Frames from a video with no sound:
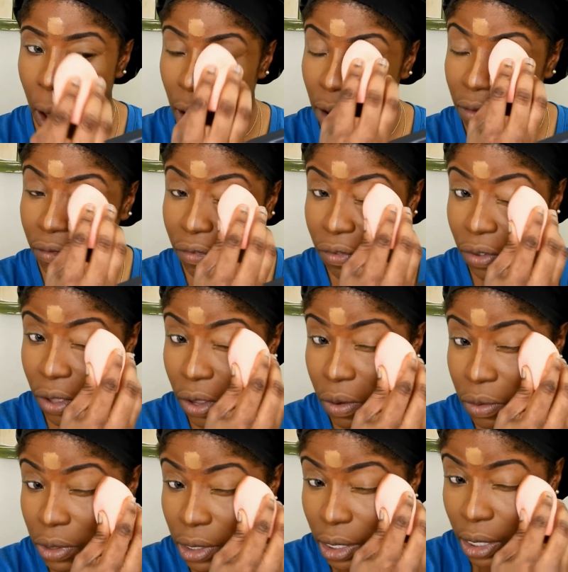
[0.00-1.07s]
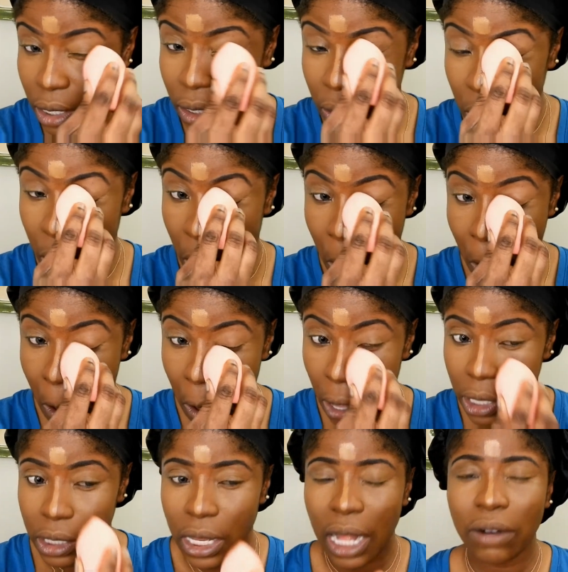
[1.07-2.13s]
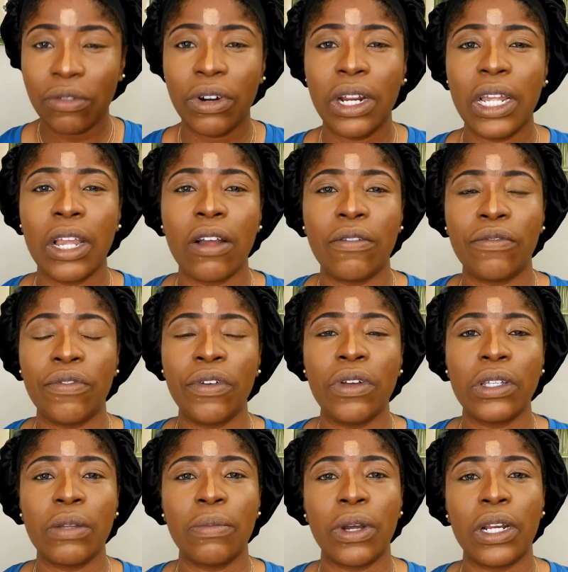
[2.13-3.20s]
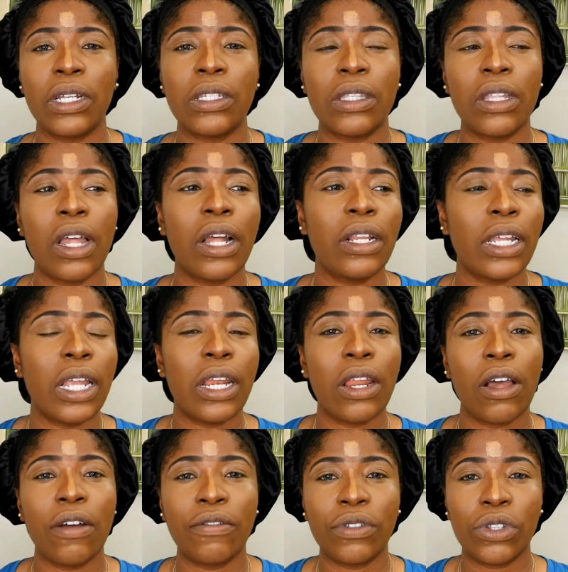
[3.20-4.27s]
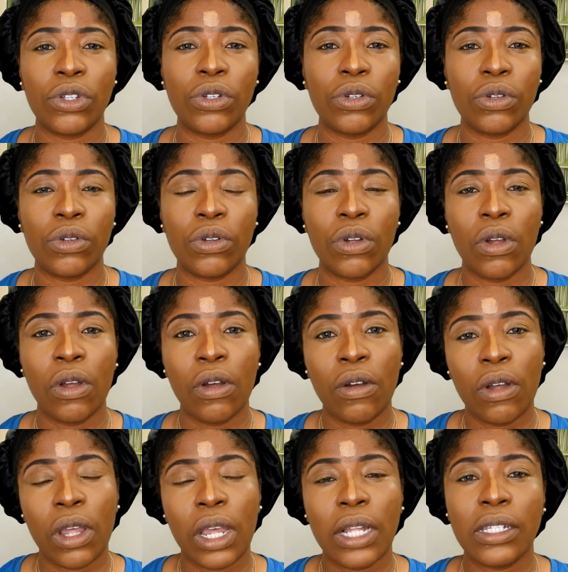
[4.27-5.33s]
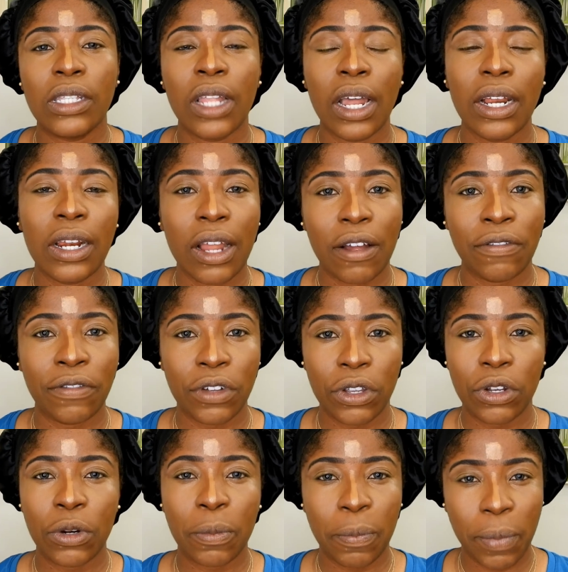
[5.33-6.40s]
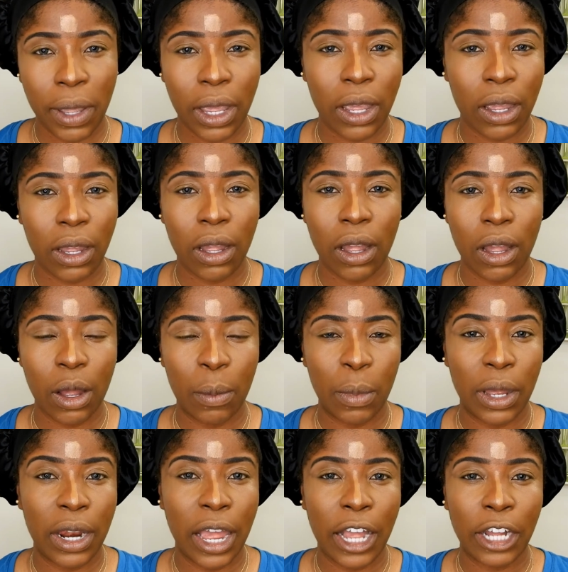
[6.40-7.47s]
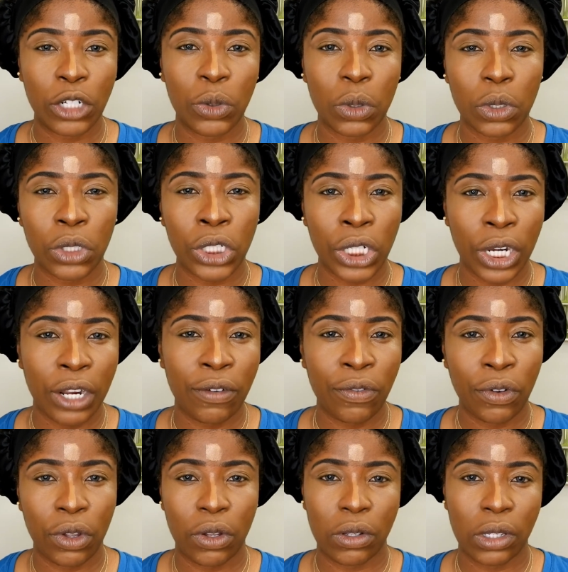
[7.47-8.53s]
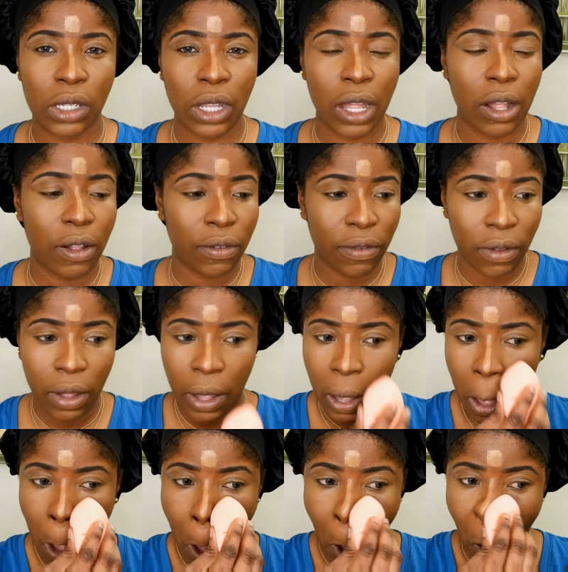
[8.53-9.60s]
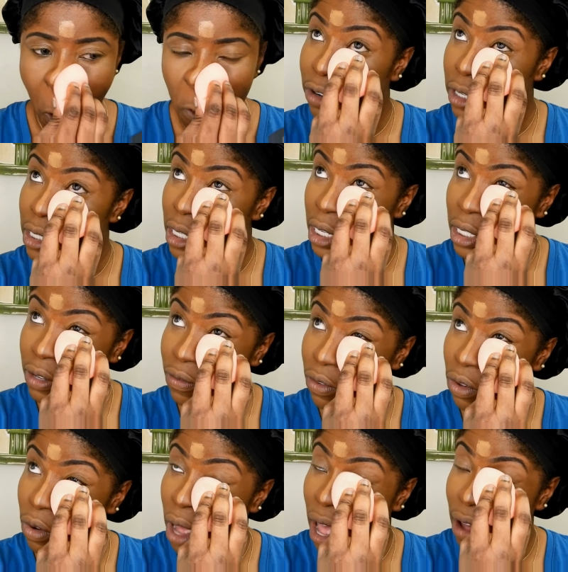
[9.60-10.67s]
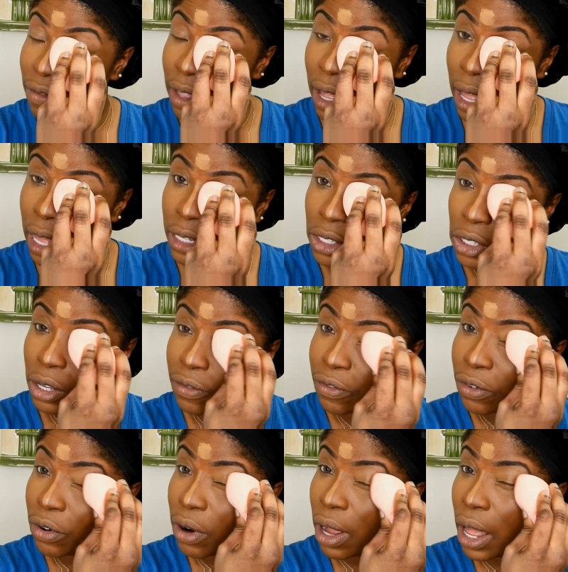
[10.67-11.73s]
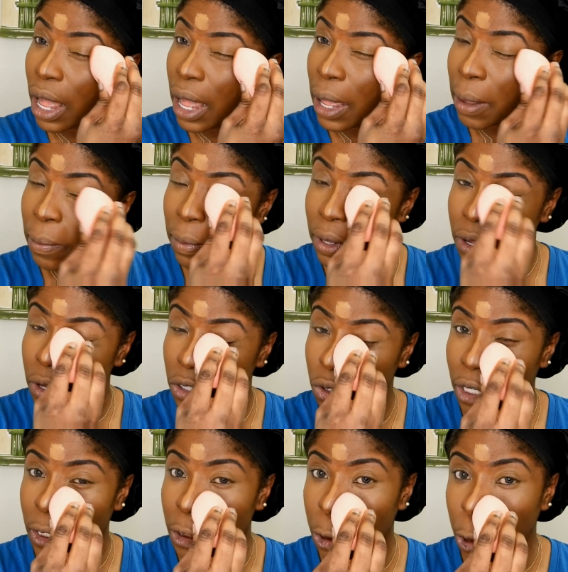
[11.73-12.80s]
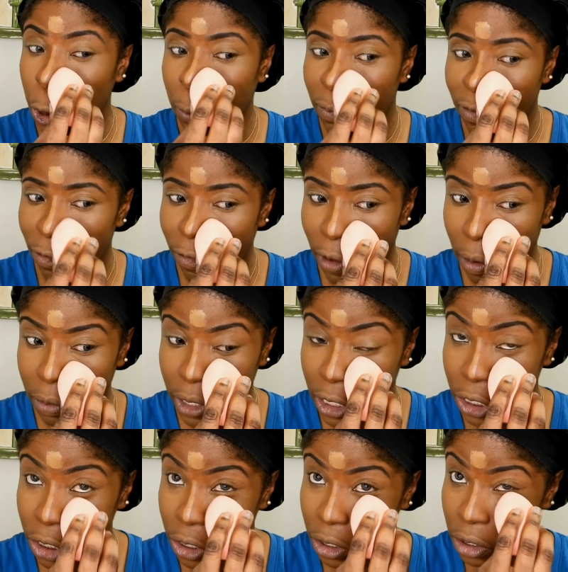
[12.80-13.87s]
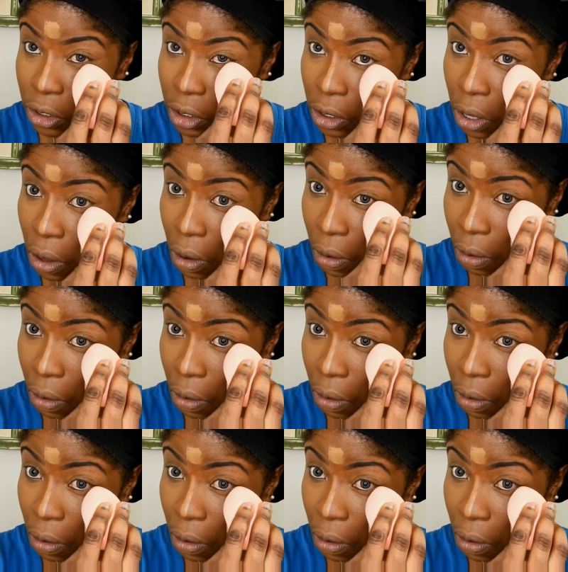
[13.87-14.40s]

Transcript: confusing. Not really confusing, but it's not enough to, it's not enough for you to pick uh, an actual shade for yourself. For instance, if you have that Sephora app and you're trying to shop for foundations